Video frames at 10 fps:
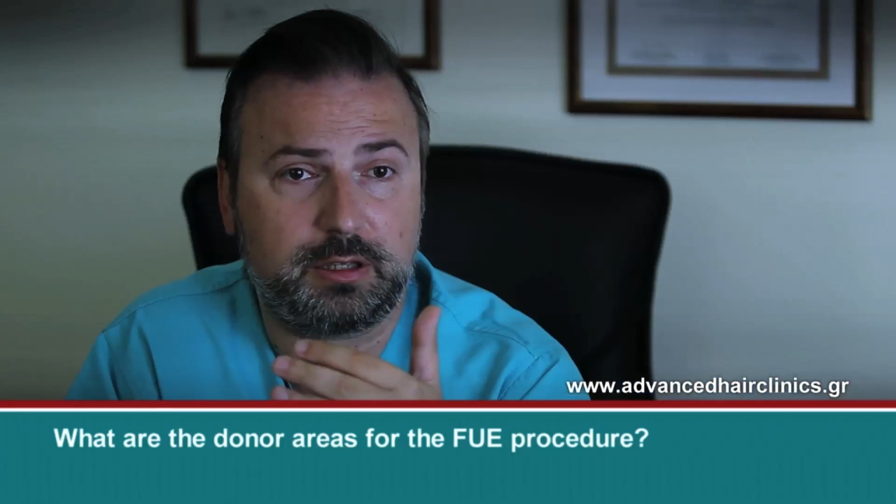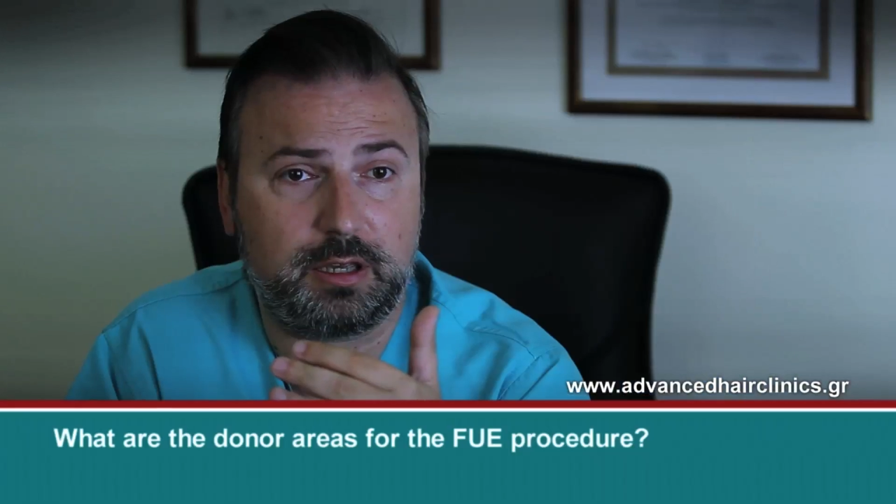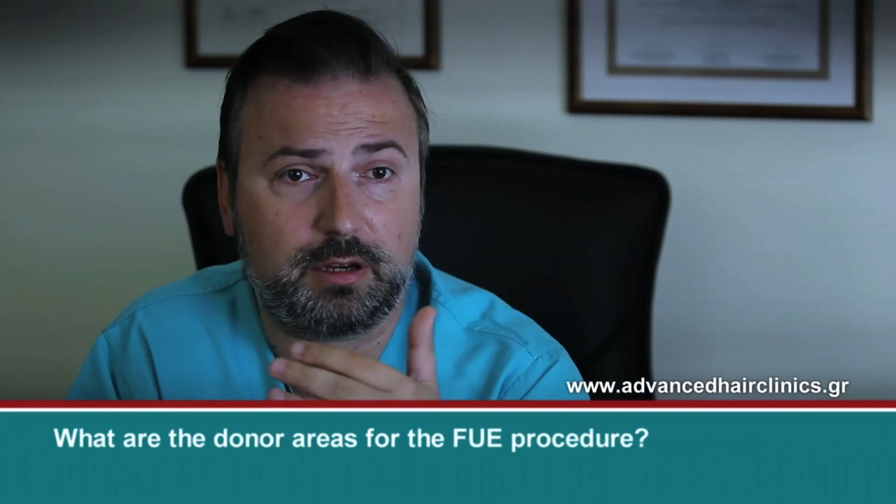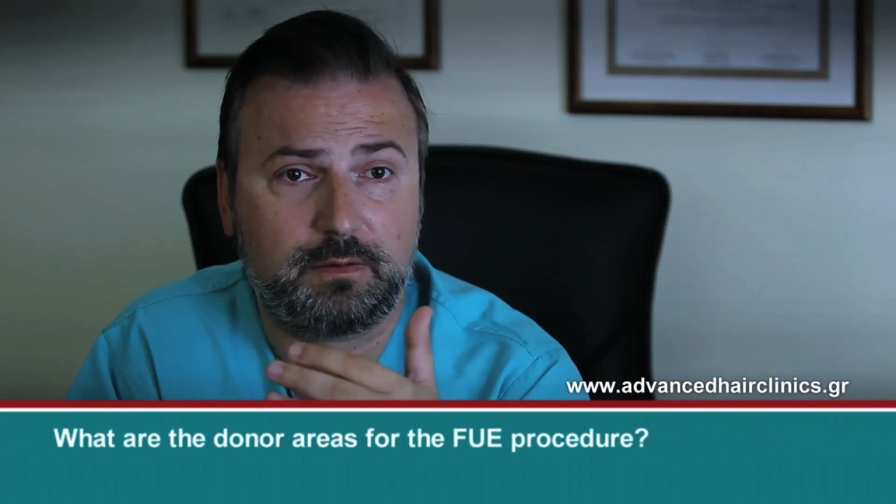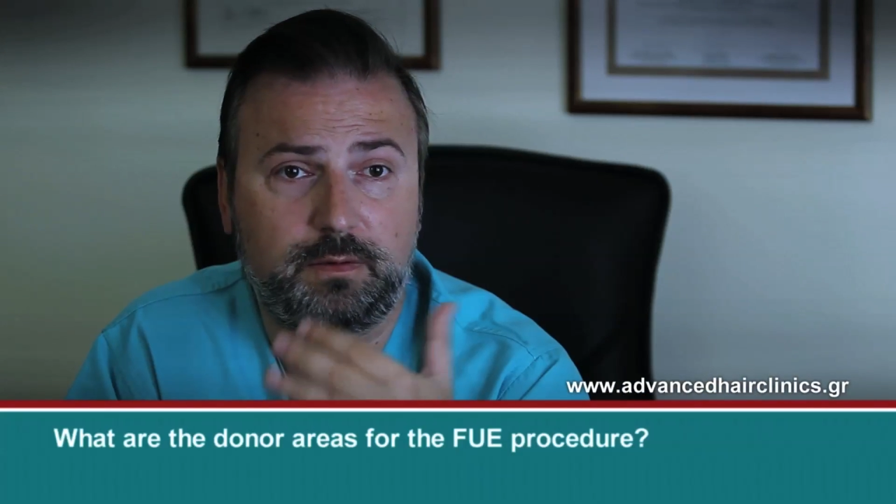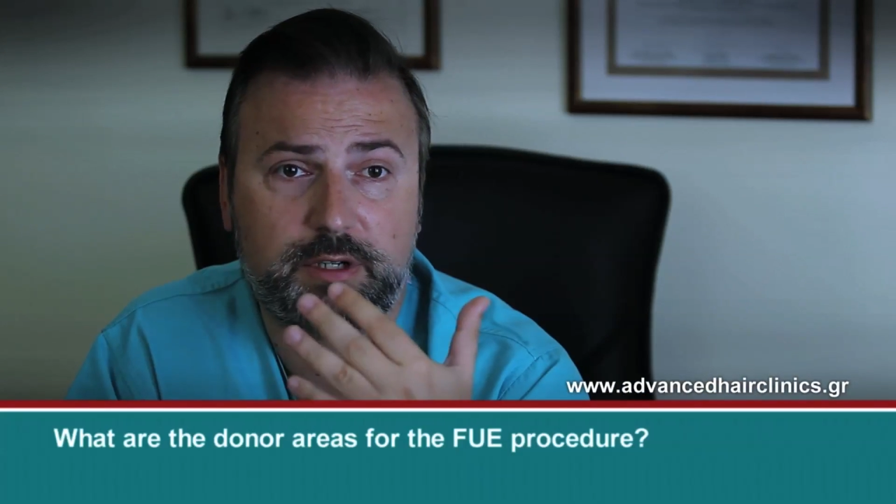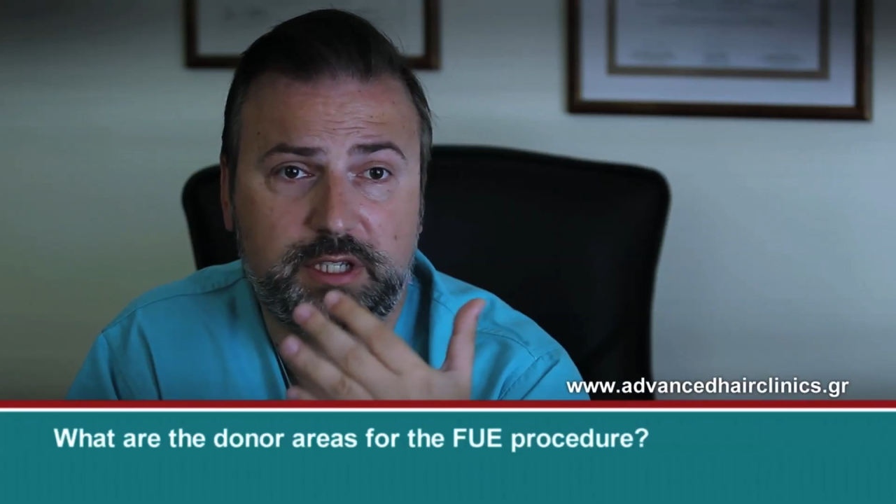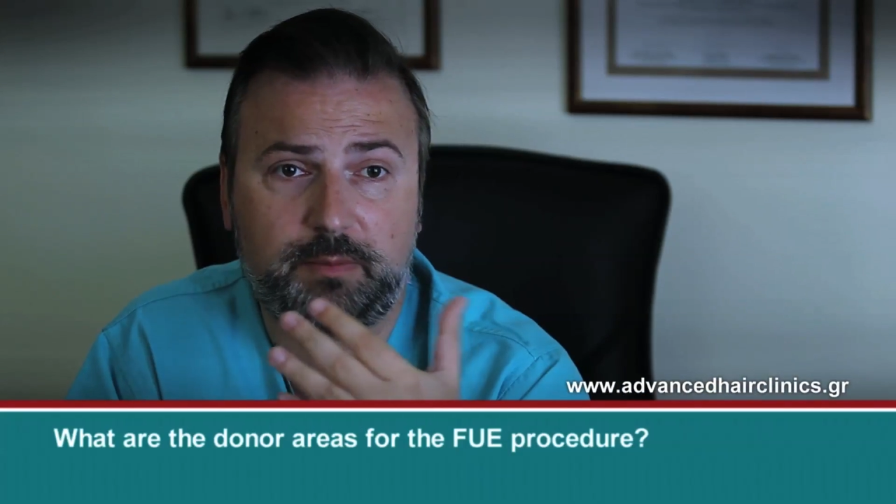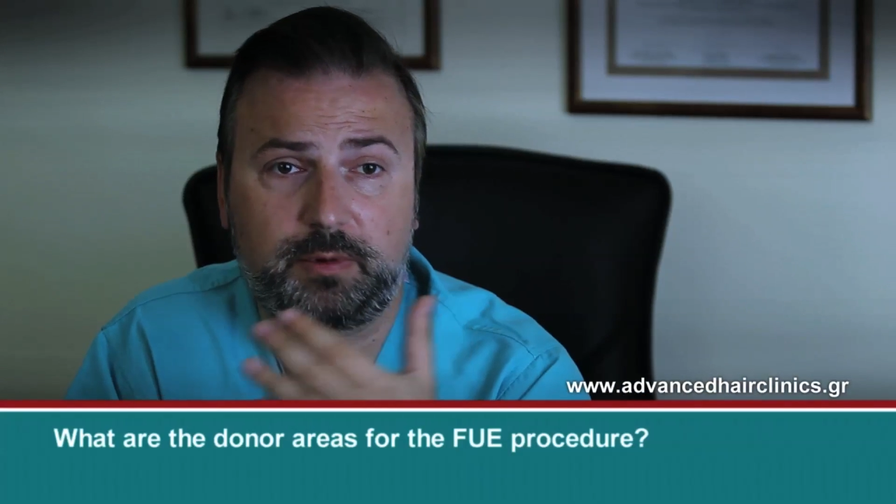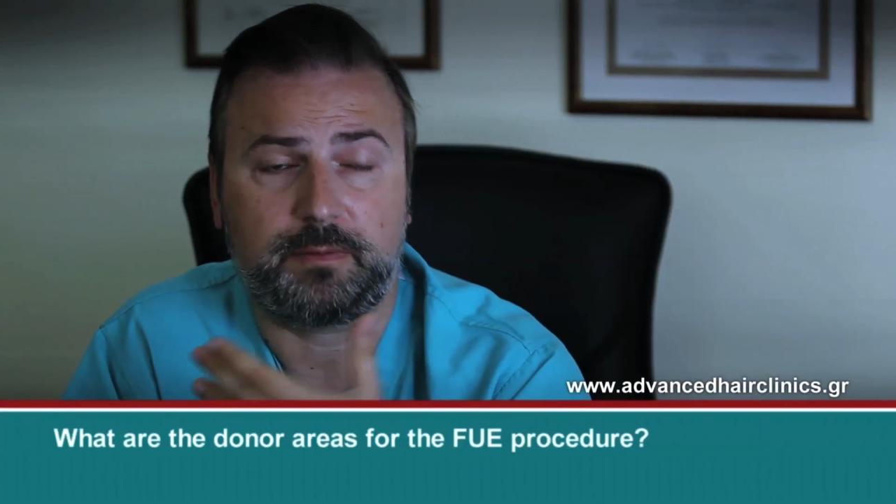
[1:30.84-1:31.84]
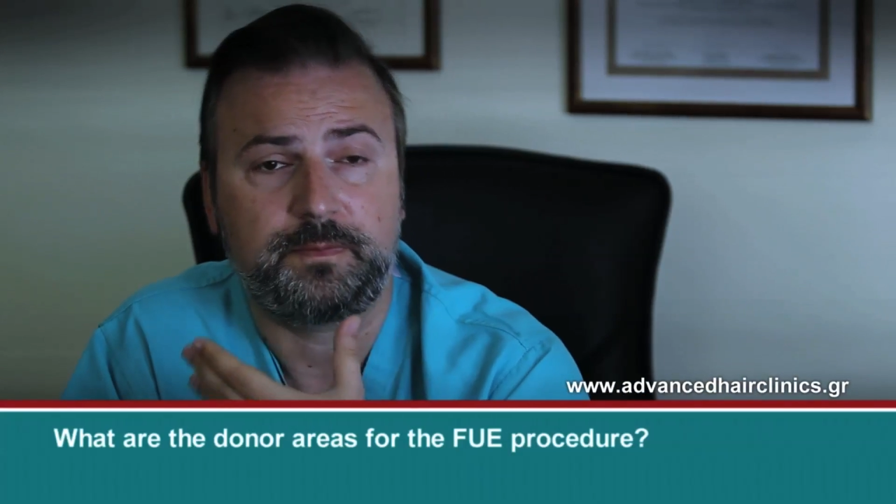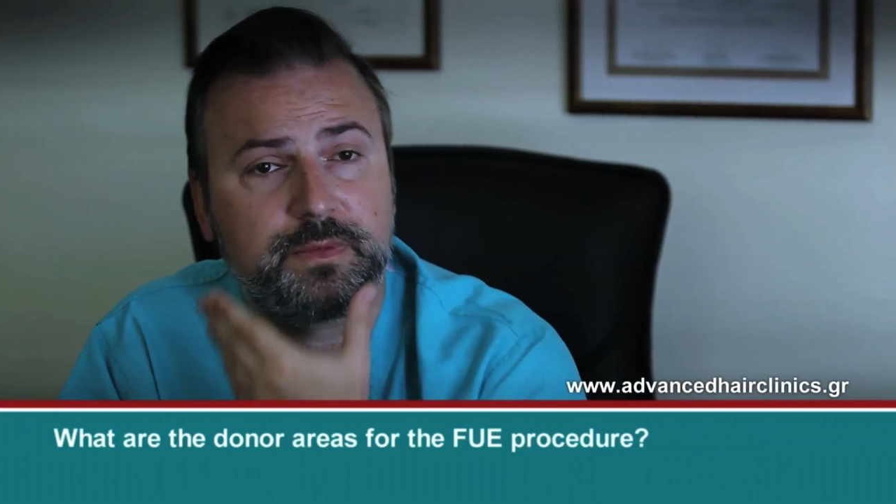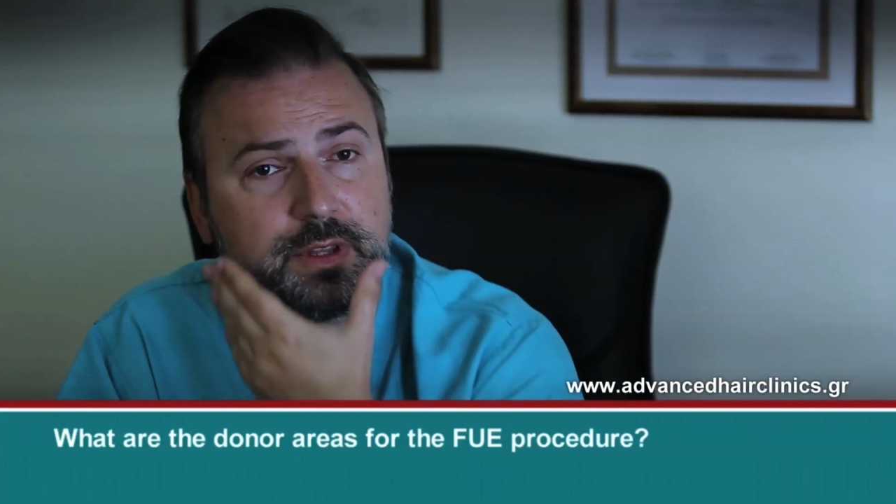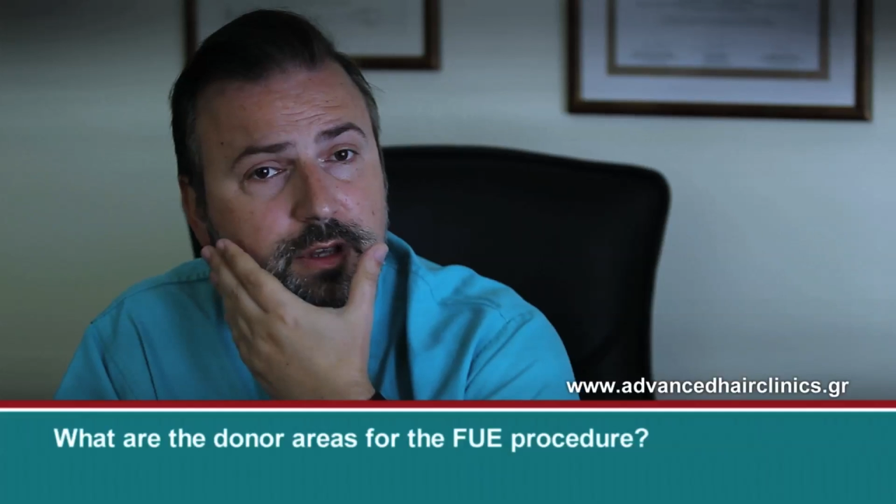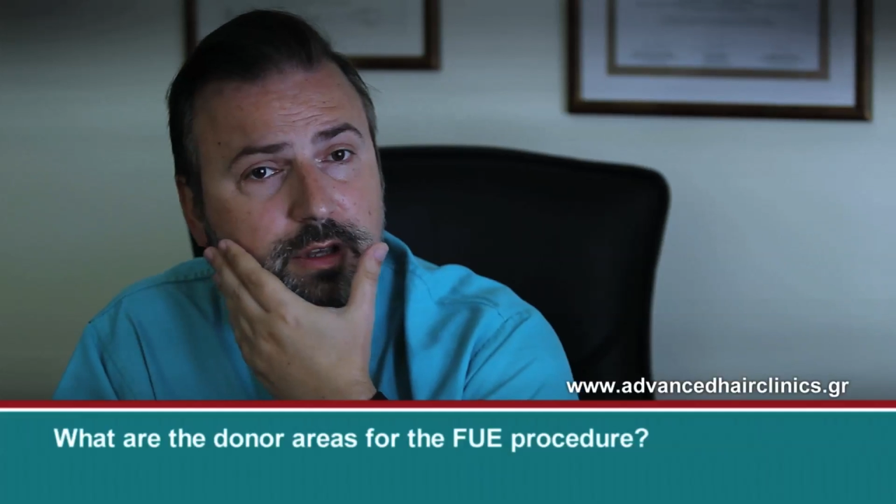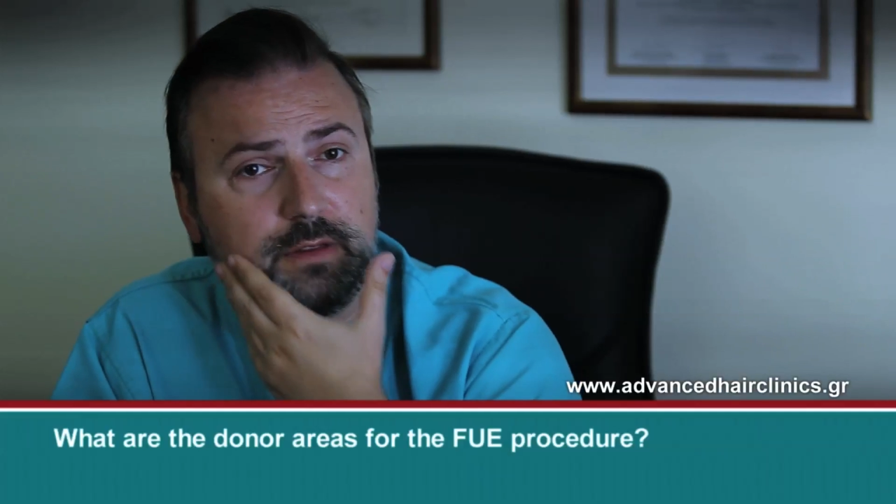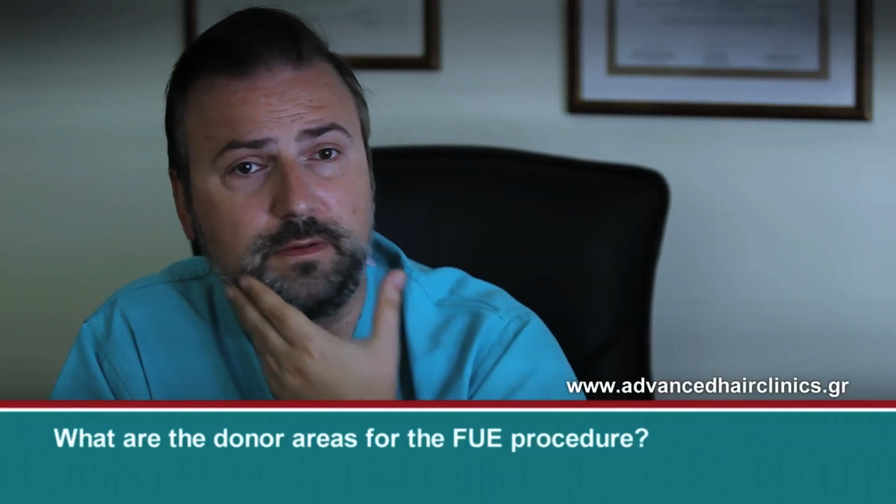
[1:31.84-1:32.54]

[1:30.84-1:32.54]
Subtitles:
hair. For example, the